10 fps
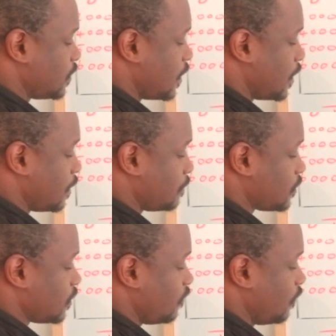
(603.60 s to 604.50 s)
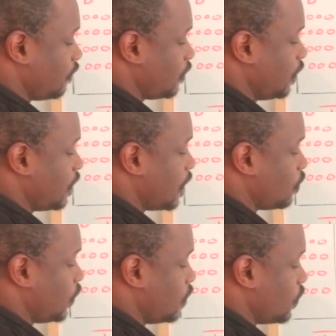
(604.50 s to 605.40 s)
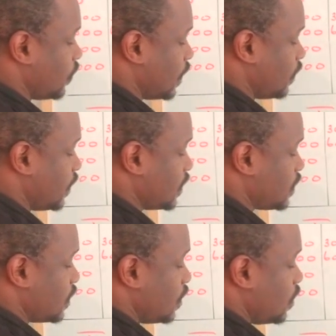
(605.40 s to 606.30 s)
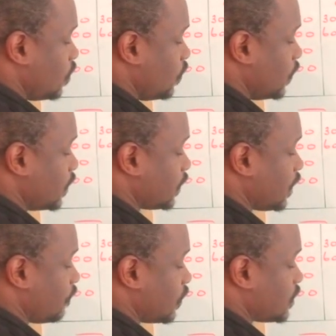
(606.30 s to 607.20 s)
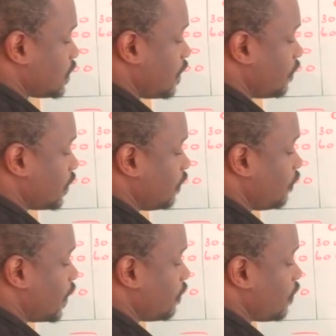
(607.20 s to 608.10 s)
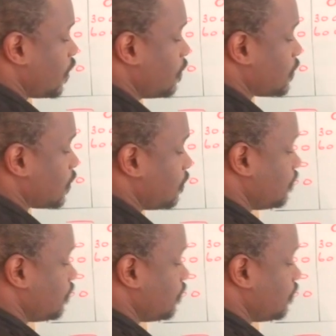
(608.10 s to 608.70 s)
times the 15, and we know that this will give us 75,000.